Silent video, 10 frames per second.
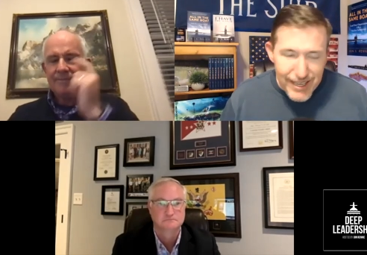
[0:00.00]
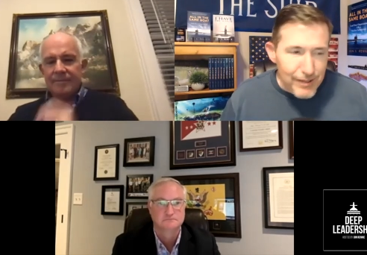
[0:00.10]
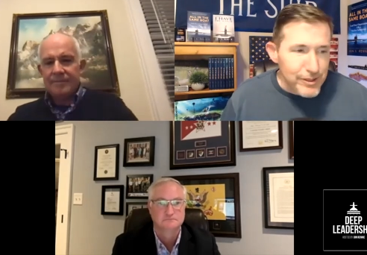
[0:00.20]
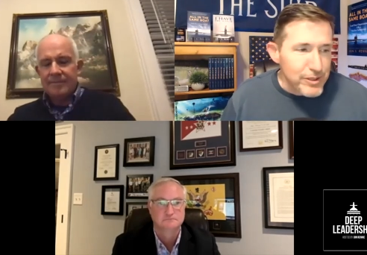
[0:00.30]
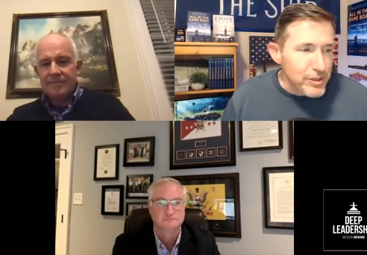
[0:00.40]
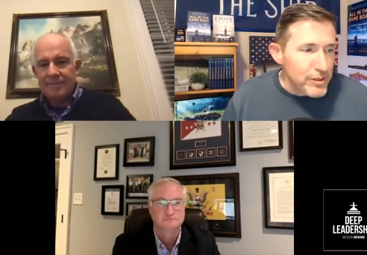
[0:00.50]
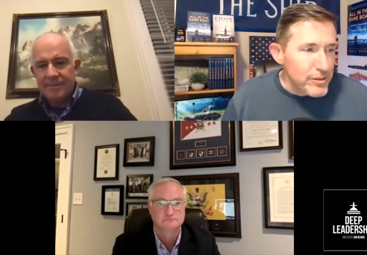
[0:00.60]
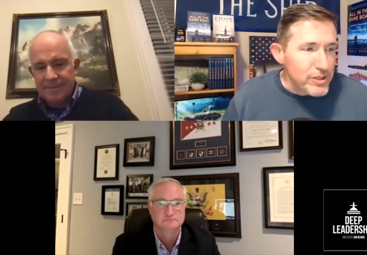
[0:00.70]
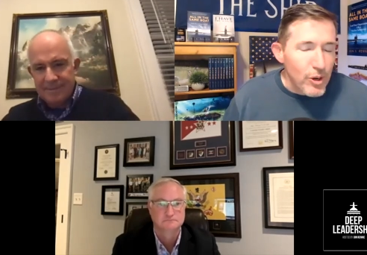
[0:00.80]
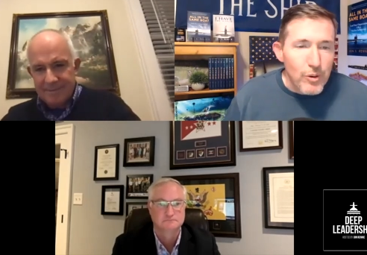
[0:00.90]

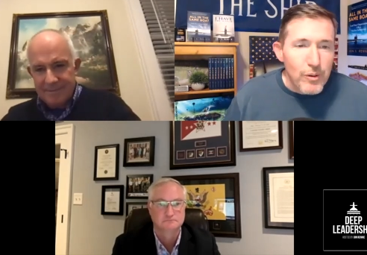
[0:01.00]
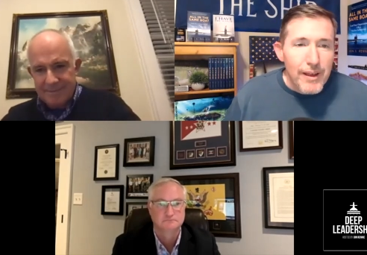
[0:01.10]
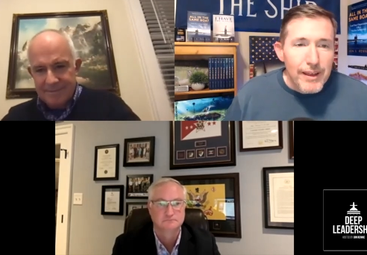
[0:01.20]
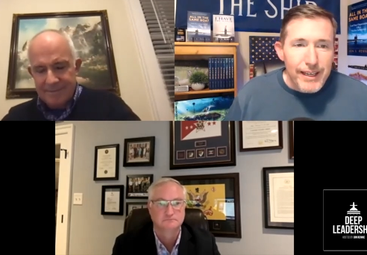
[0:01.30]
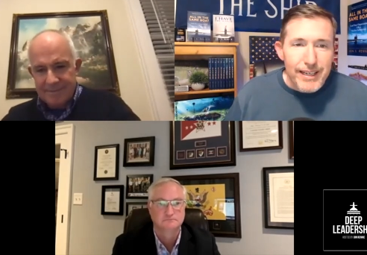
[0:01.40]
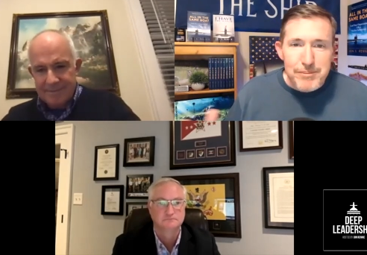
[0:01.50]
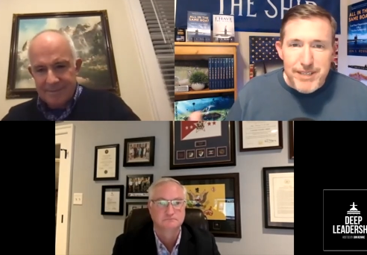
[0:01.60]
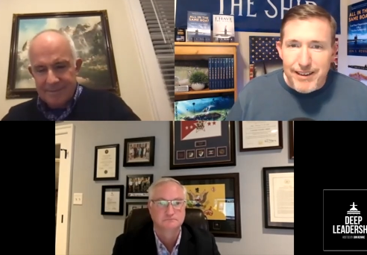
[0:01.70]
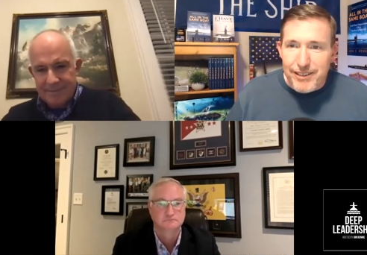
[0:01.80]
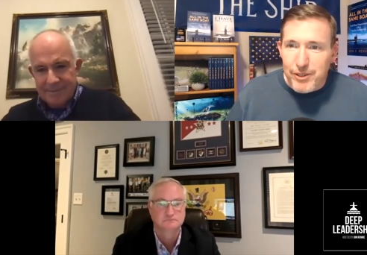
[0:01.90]
Speaker 1: Altitude. So it comes
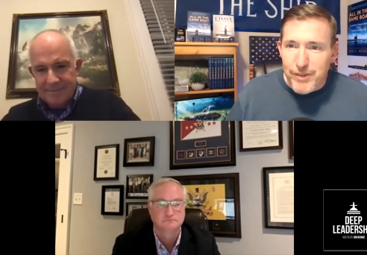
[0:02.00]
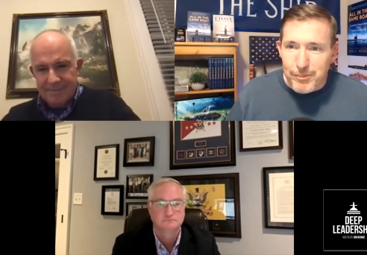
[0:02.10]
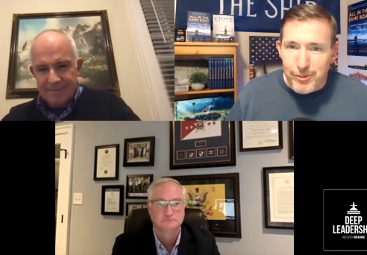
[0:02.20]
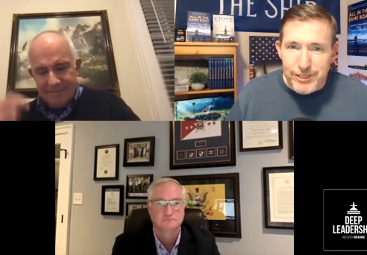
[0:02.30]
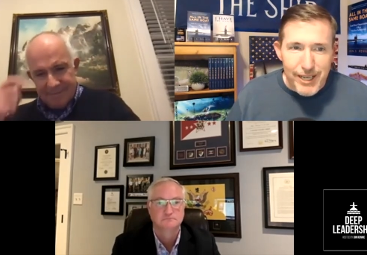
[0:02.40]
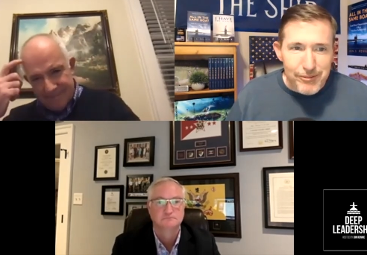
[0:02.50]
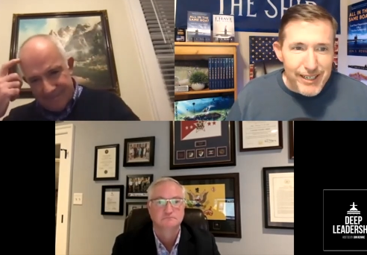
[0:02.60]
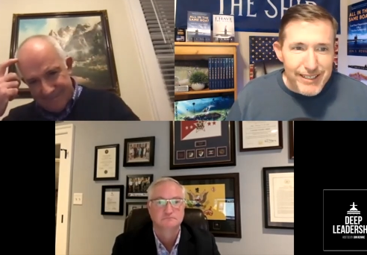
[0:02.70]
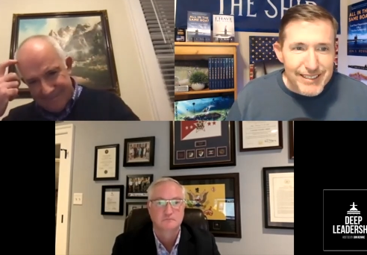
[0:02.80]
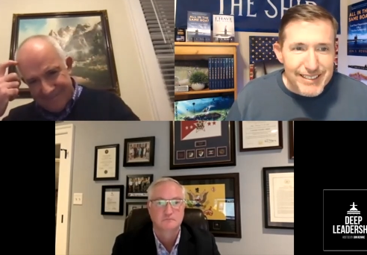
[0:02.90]
out in November. Is that
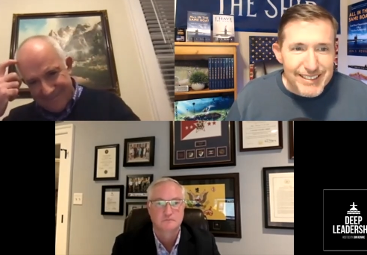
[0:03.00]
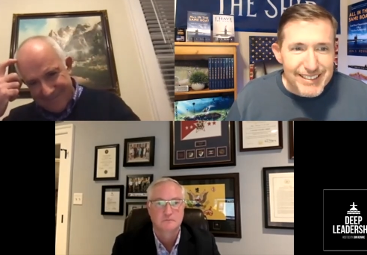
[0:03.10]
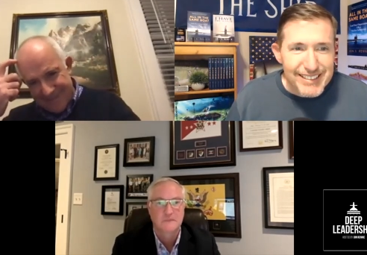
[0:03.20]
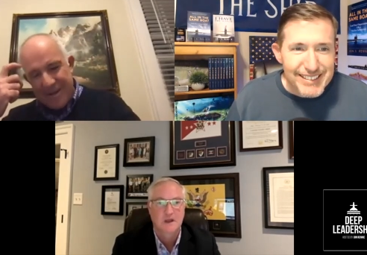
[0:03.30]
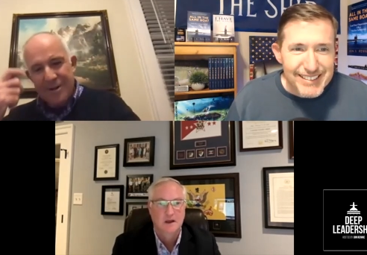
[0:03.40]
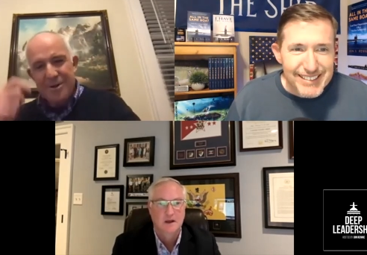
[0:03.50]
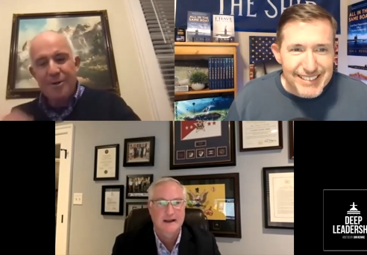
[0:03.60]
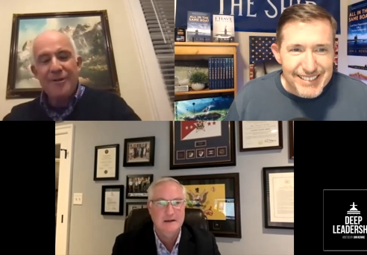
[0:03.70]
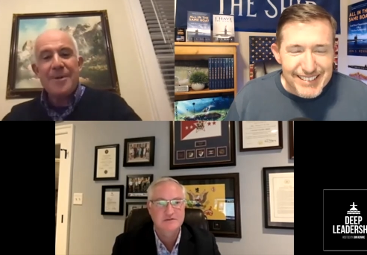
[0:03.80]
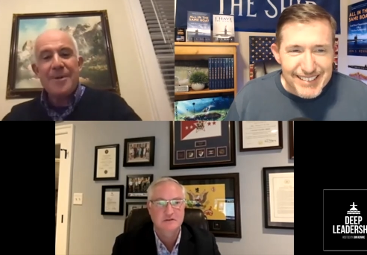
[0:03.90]
right?
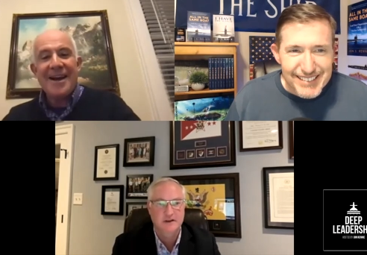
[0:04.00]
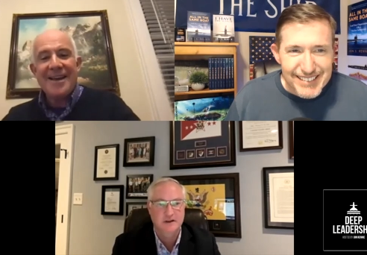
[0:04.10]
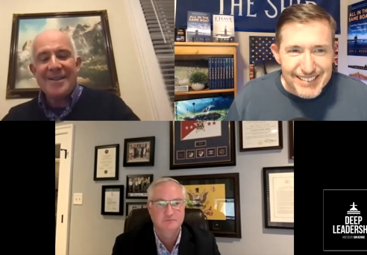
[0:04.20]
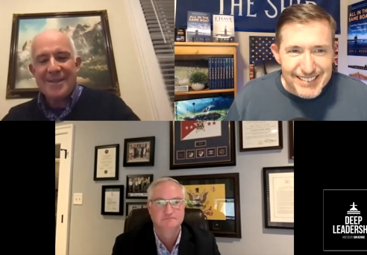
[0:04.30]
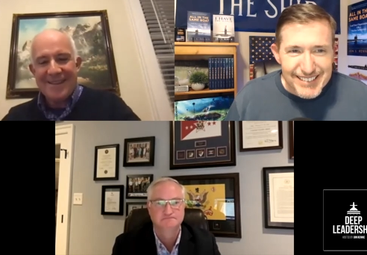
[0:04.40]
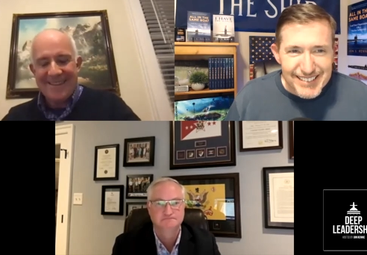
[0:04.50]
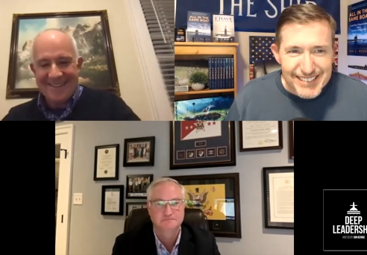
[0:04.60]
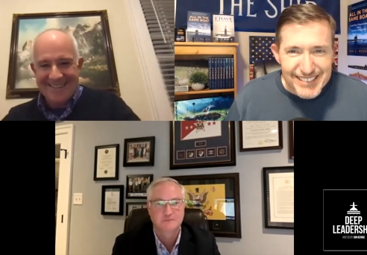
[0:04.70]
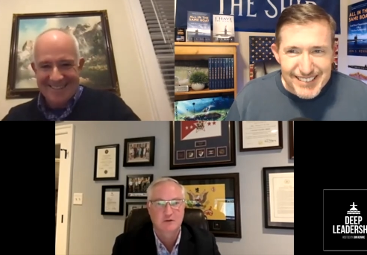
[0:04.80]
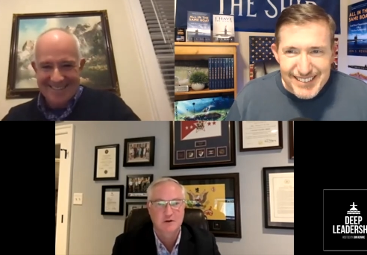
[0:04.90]
November. Absolutely.
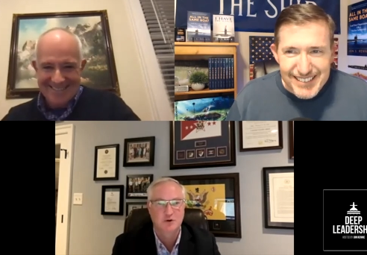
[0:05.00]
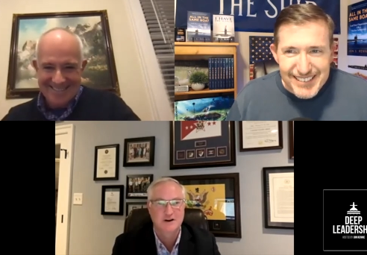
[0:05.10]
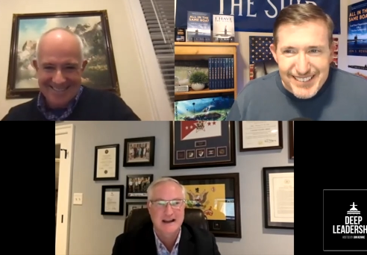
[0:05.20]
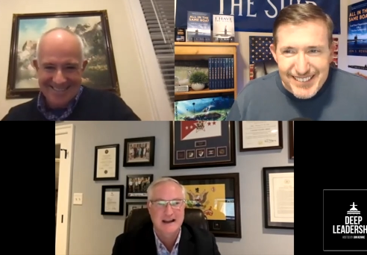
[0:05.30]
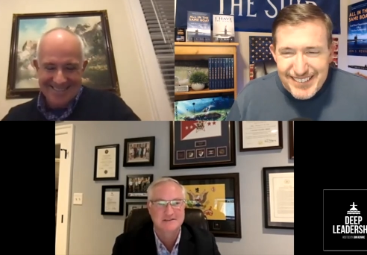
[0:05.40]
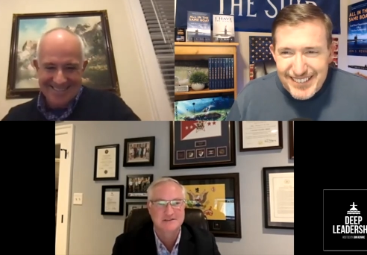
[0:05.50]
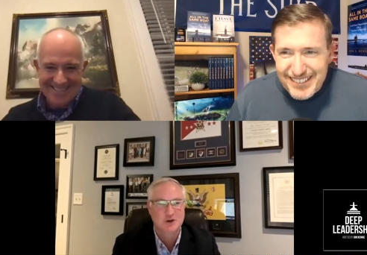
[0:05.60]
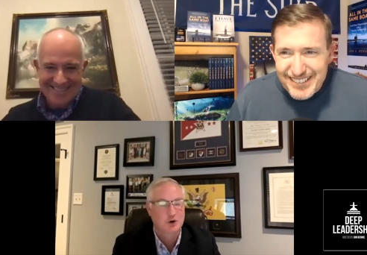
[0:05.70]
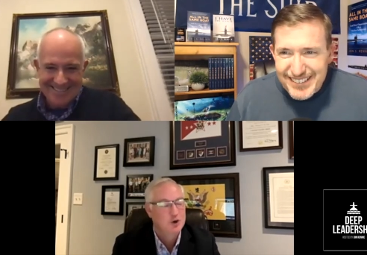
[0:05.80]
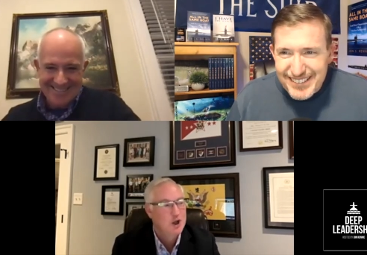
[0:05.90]
Speaker 2: November 9th.
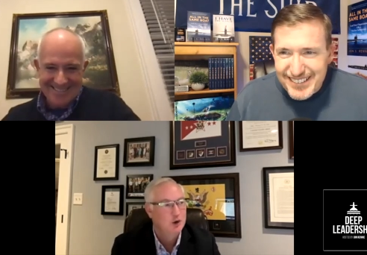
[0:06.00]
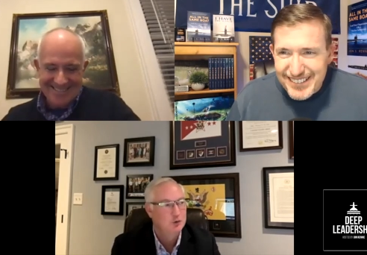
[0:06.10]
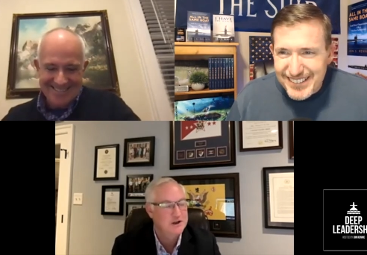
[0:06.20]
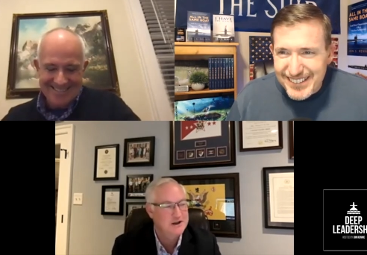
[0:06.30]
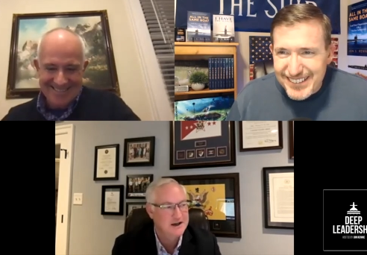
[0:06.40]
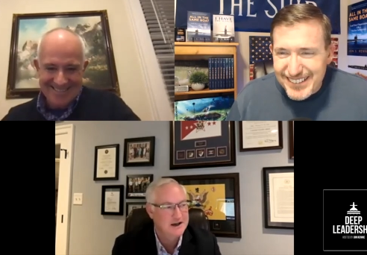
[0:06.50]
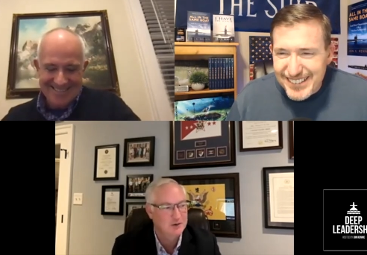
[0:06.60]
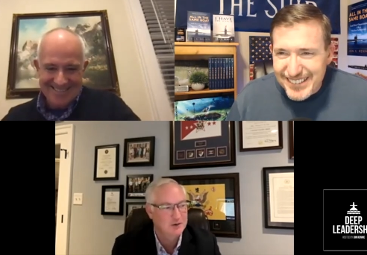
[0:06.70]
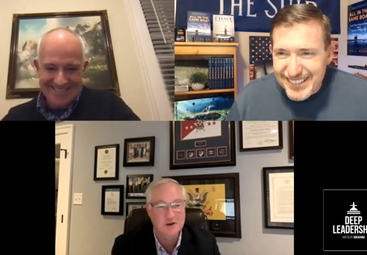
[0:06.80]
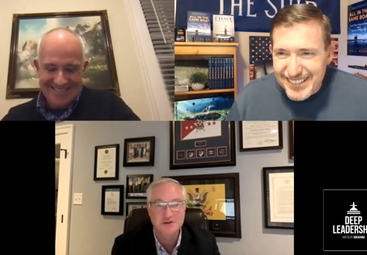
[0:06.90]
So we uh,
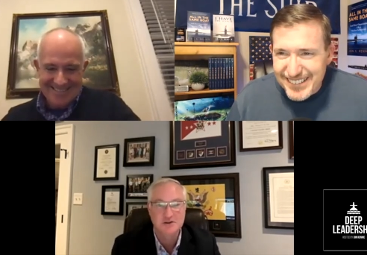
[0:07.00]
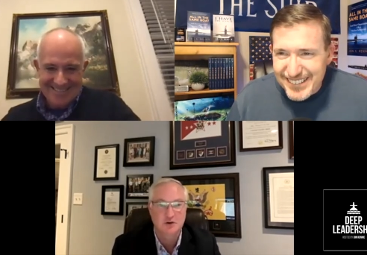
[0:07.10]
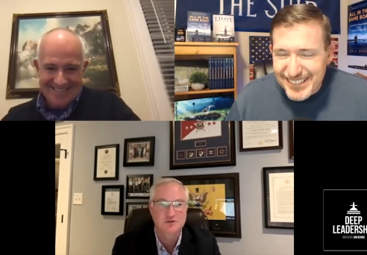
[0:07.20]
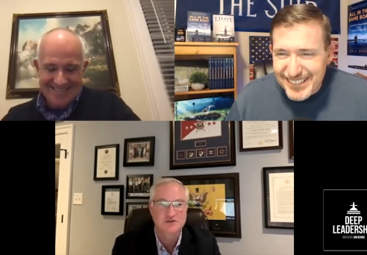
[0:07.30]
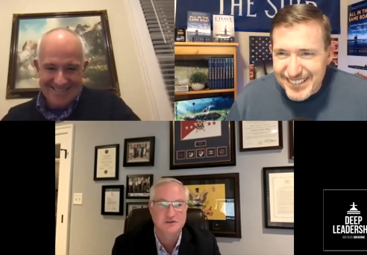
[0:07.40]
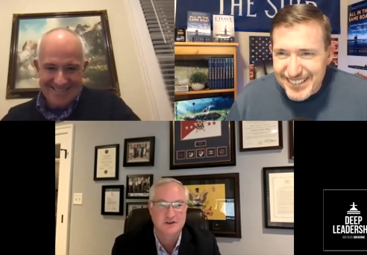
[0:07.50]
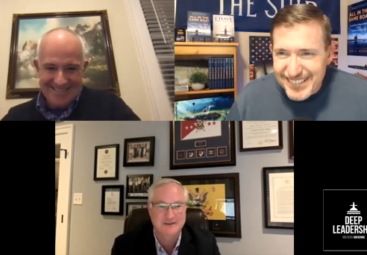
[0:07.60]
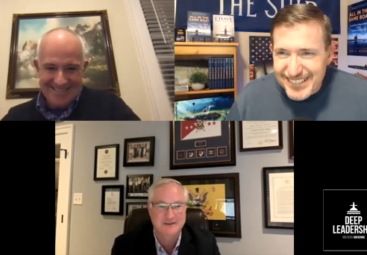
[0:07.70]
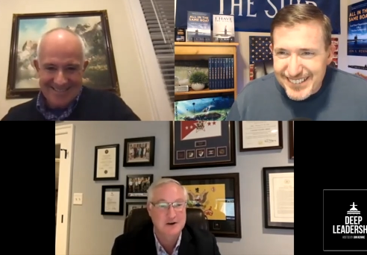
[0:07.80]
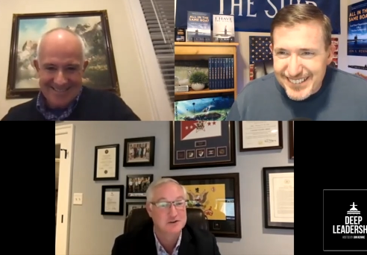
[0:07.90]
we chose uh,
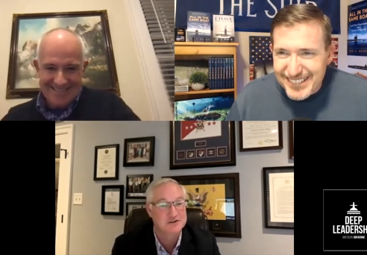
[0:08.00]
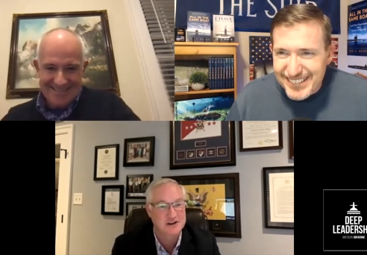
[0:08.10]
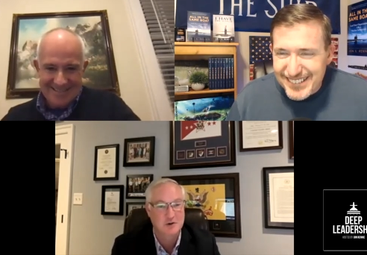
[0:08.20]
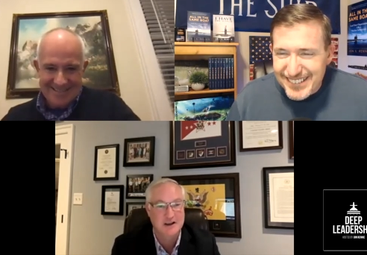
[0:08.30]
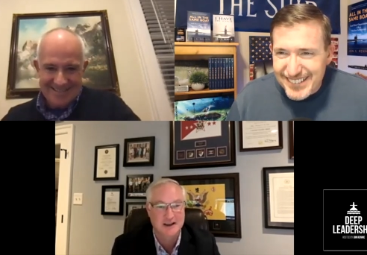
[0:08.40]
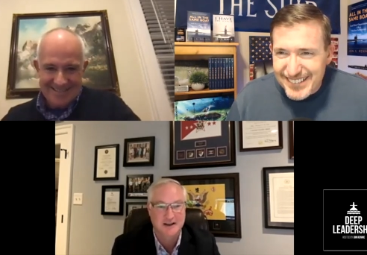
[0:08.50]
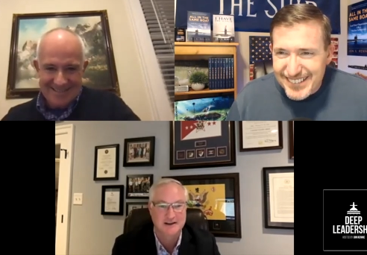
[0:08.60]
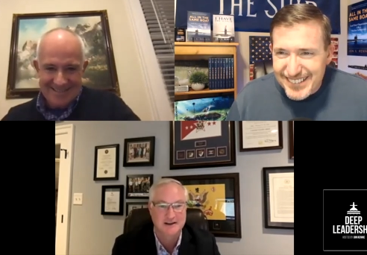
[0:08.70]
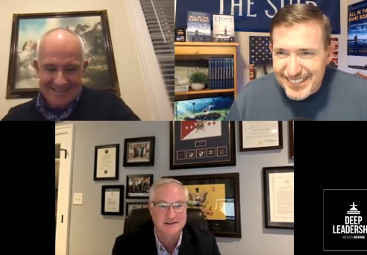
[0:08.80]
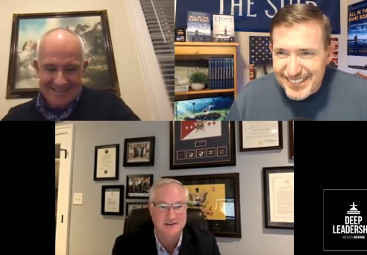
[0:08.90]
Veterans Day weekend as